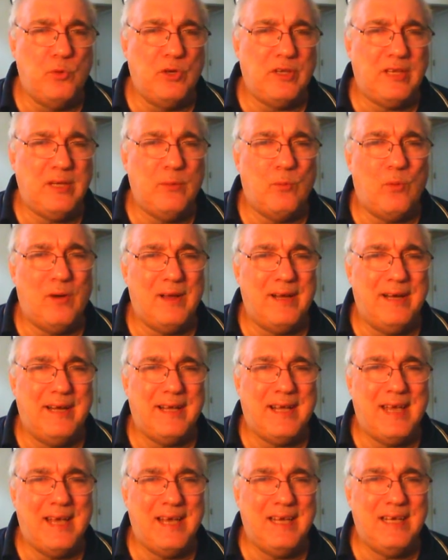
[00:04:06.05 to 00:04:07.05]
really wanted
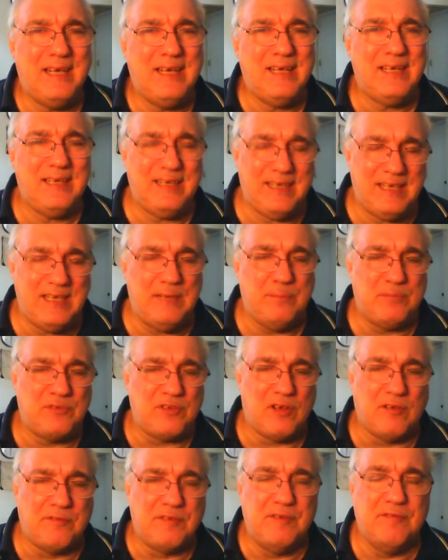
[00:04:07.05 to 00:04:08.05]
to get
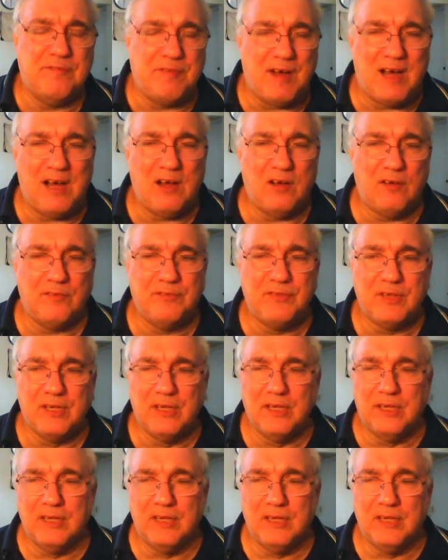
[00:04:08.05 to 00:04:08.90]
himself involved